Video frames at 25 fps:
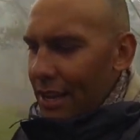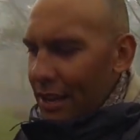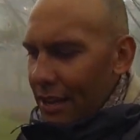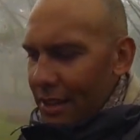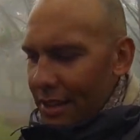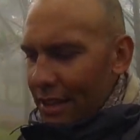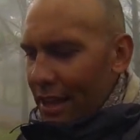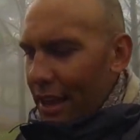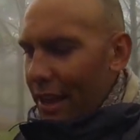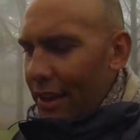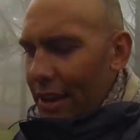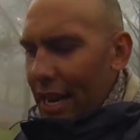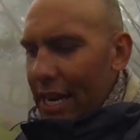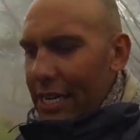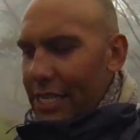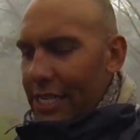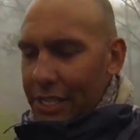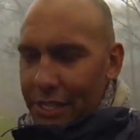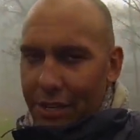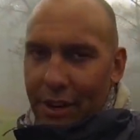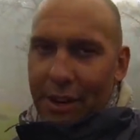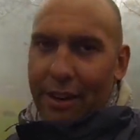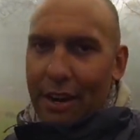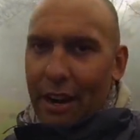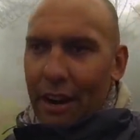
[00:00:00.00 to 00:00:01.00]
So it actually
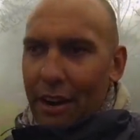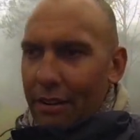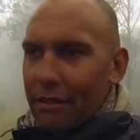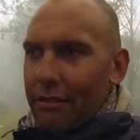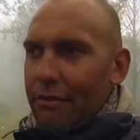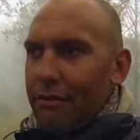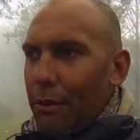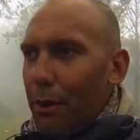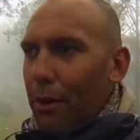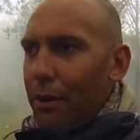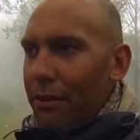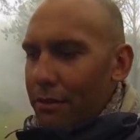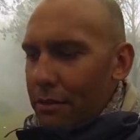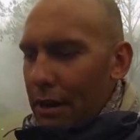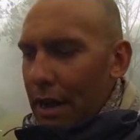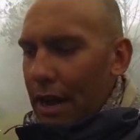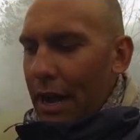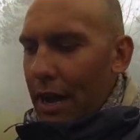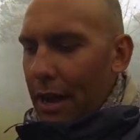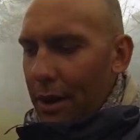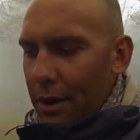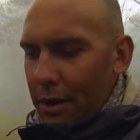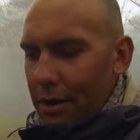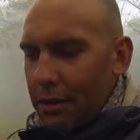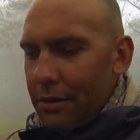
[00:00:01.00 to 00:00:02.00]
turned out
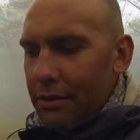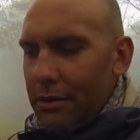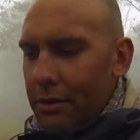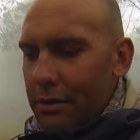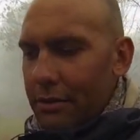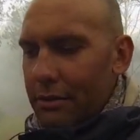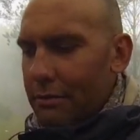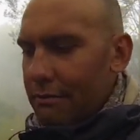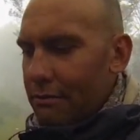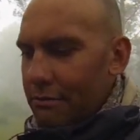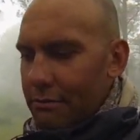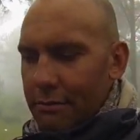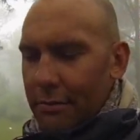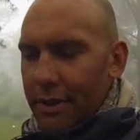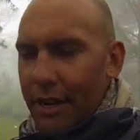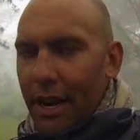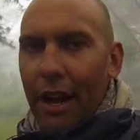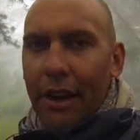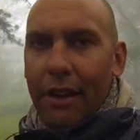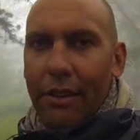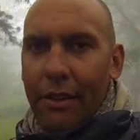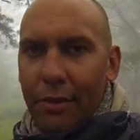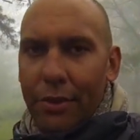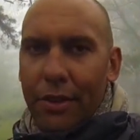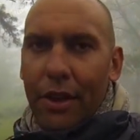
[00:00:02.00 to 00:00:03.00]
uh, you know
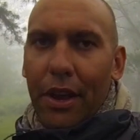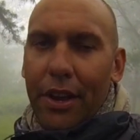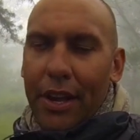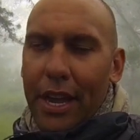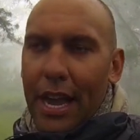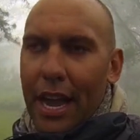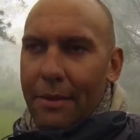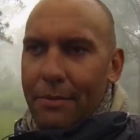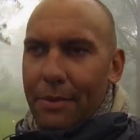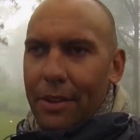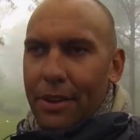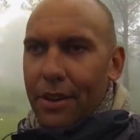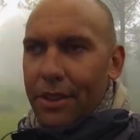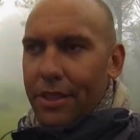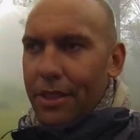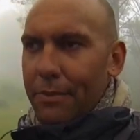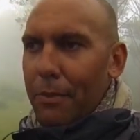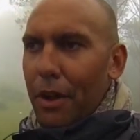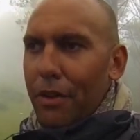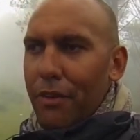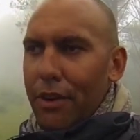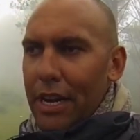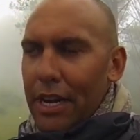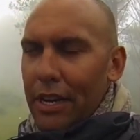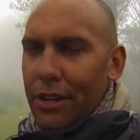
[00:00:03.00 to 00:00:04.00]
it was okay because I'm
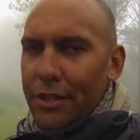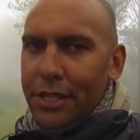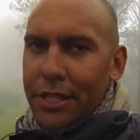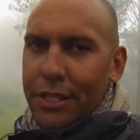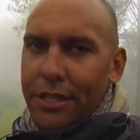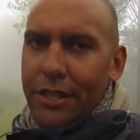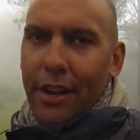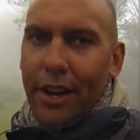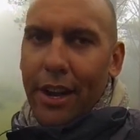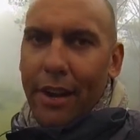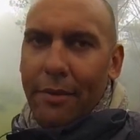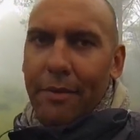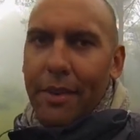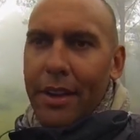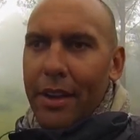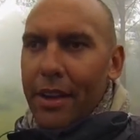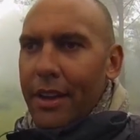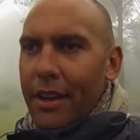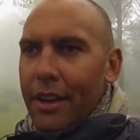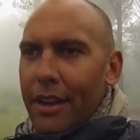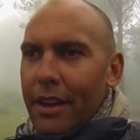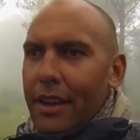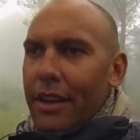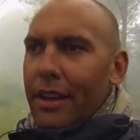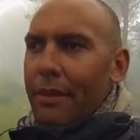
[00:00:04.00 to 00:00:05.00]
not really losing time
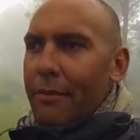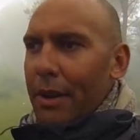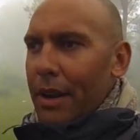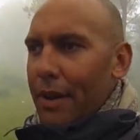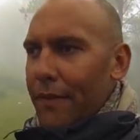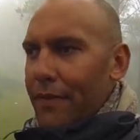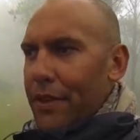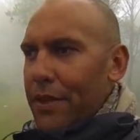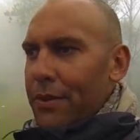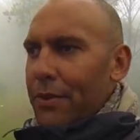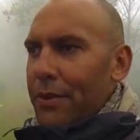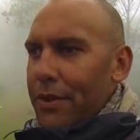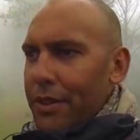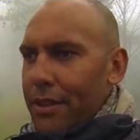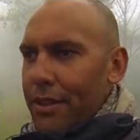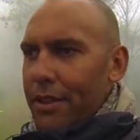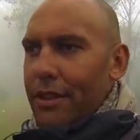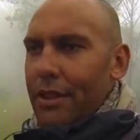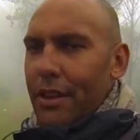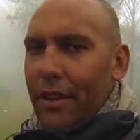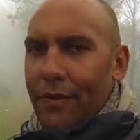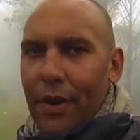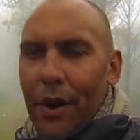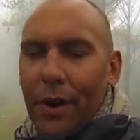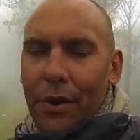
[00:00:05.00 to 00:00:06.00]
but if this was
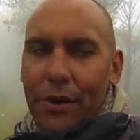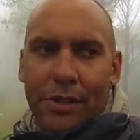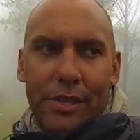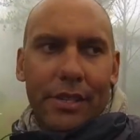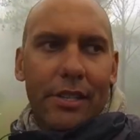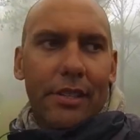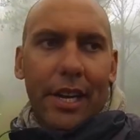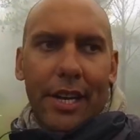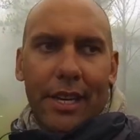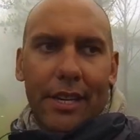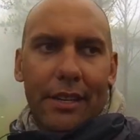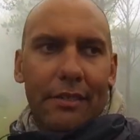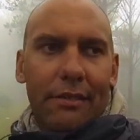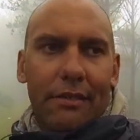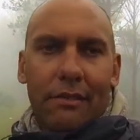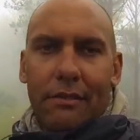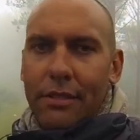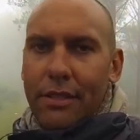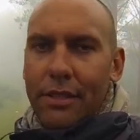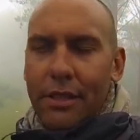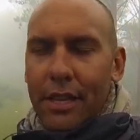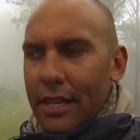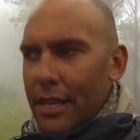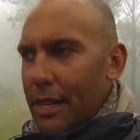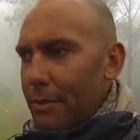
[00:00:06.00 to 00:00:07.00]
if I was like
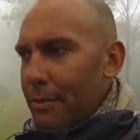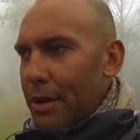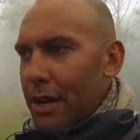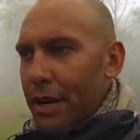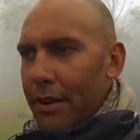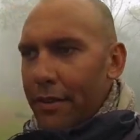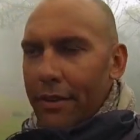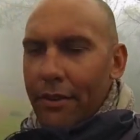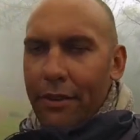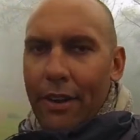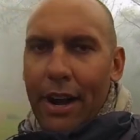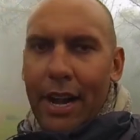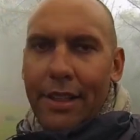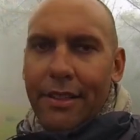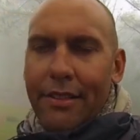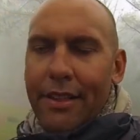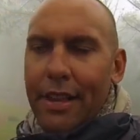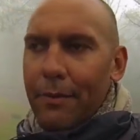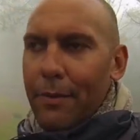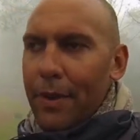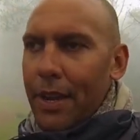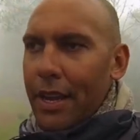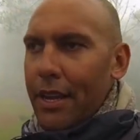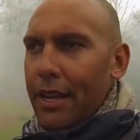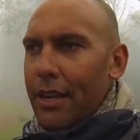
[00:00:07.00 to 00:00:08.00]
in the middle of a run
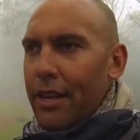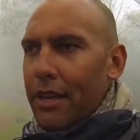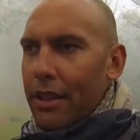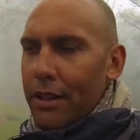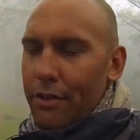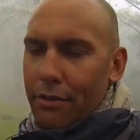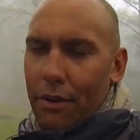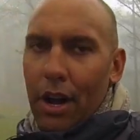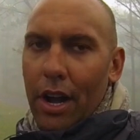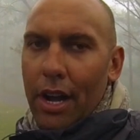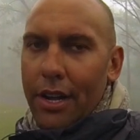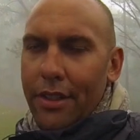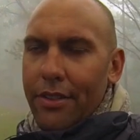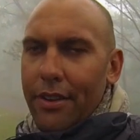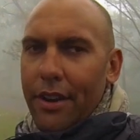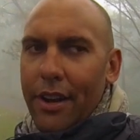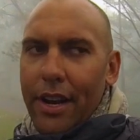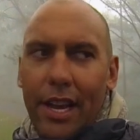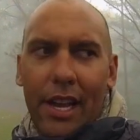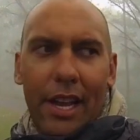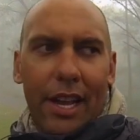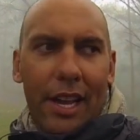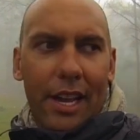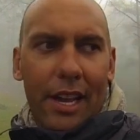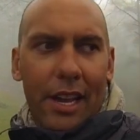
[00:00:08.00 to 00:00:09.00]
somewhere in the ride
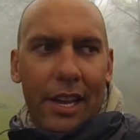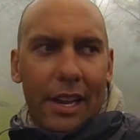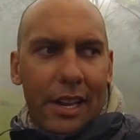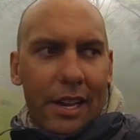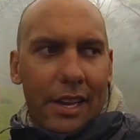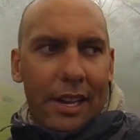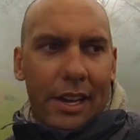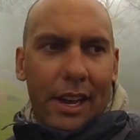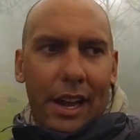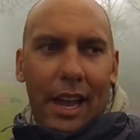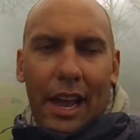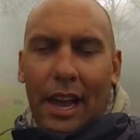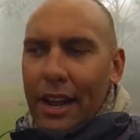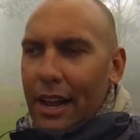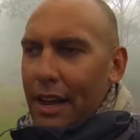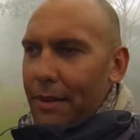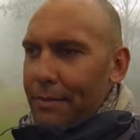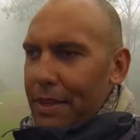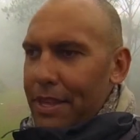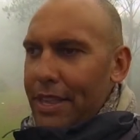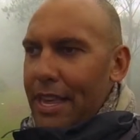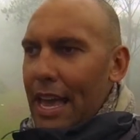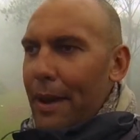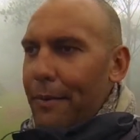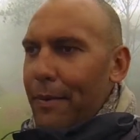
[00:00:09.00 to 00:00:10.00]
sorry and um,
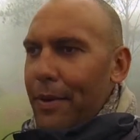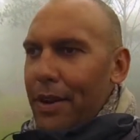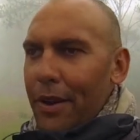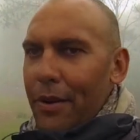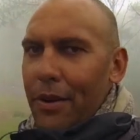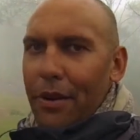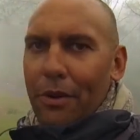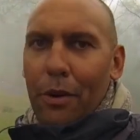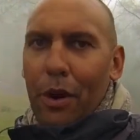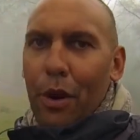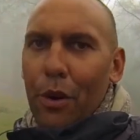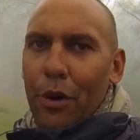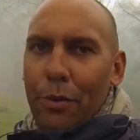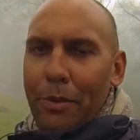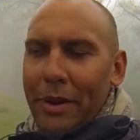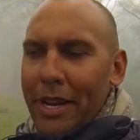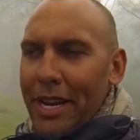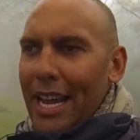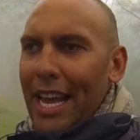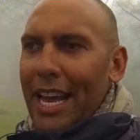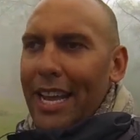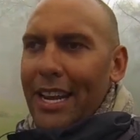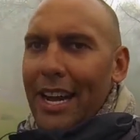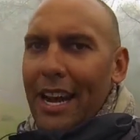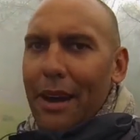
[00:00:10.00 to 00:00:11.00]
this happened I would have been
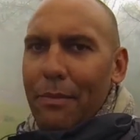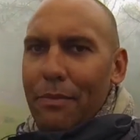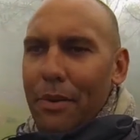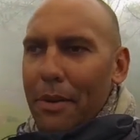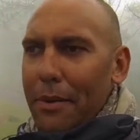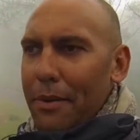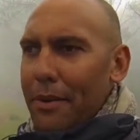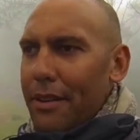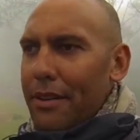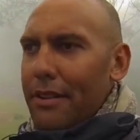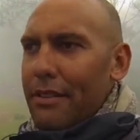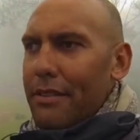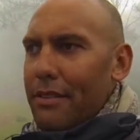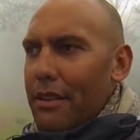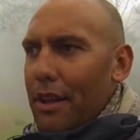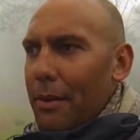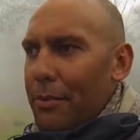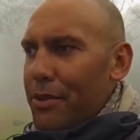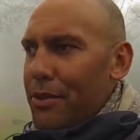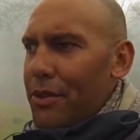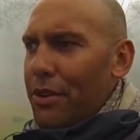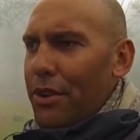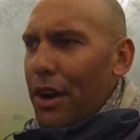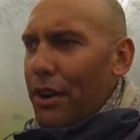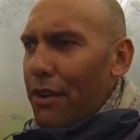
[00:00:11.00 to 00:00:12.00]
laid up probably I'm
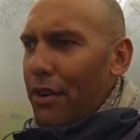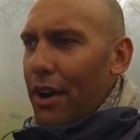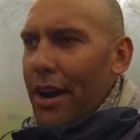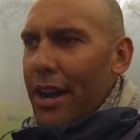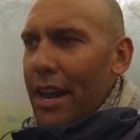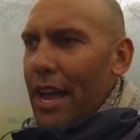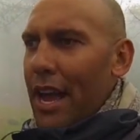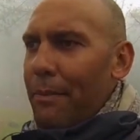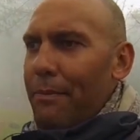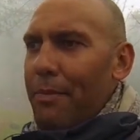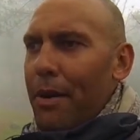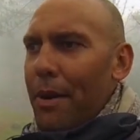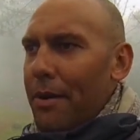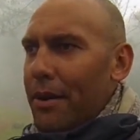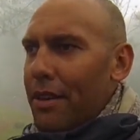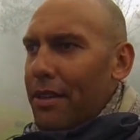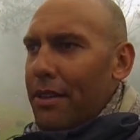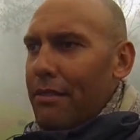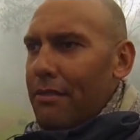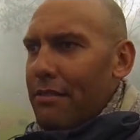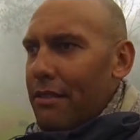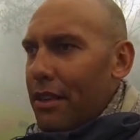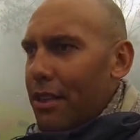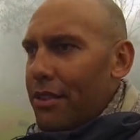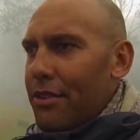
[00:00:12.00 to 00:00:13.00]
still not riding now I probably
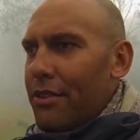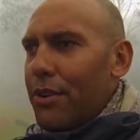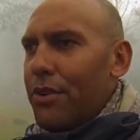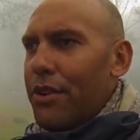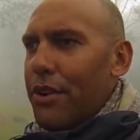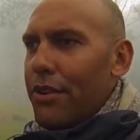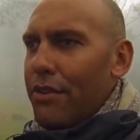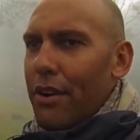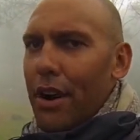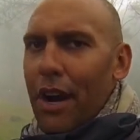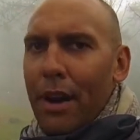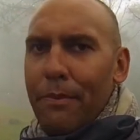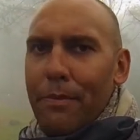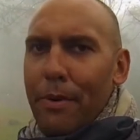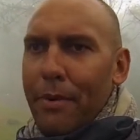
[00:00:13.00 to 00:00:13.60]
I still couldn't ride